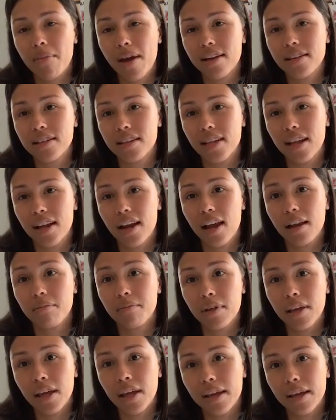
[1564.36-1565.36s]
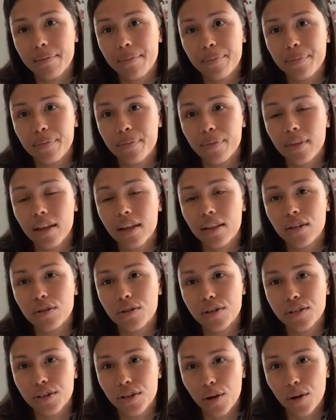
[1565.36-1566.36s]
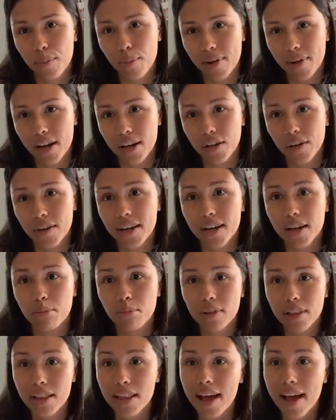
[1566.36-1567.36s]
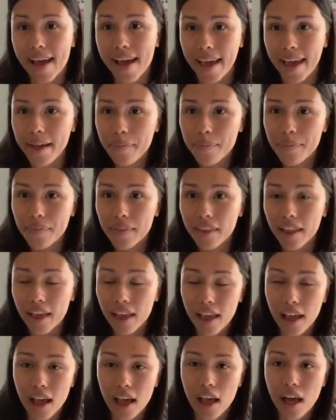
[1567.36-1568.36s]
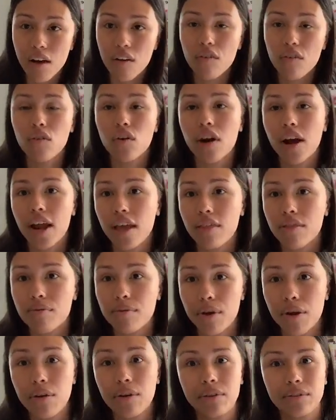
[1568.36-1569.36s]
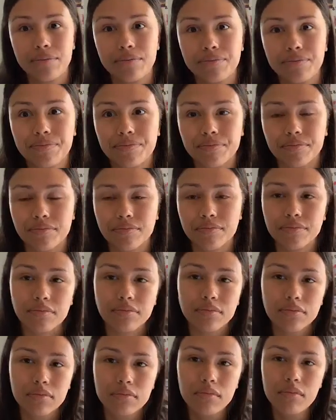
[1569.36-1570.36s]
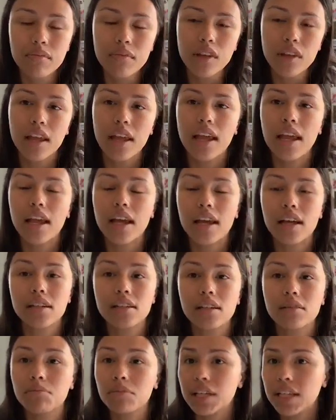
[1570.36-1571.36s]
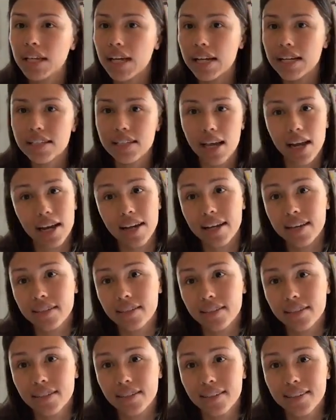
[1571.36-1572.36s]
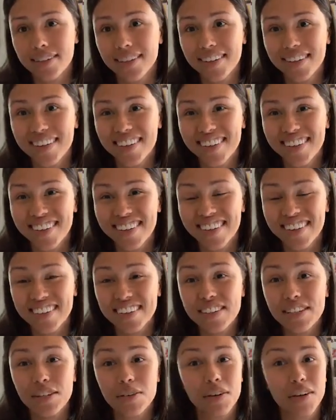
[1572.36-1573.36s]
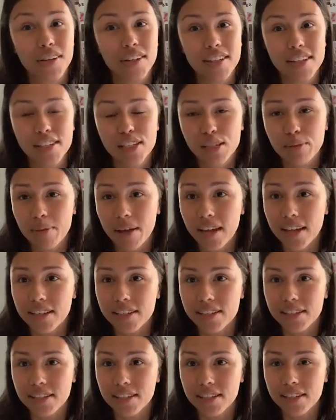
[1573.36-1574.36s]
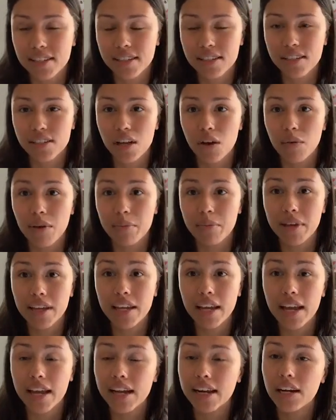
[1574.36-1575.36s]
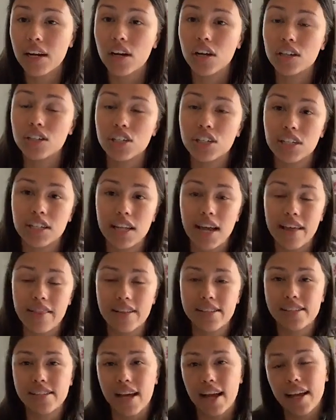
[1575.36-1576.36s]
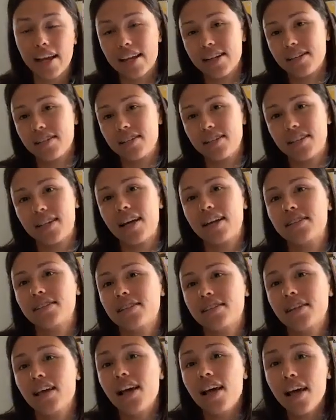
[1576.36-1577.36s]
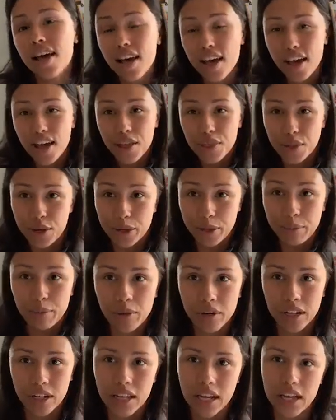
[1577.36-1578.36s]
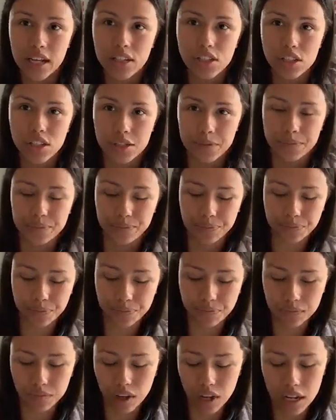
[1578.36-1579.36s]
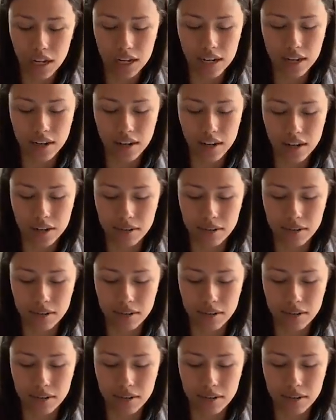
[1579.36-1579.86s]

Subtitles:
Magdalene and me, the doors are open and you can apply for a throne. And I'm really excited to hold this space. So we begin on July the 2nd. That's the new moon in Cancer. And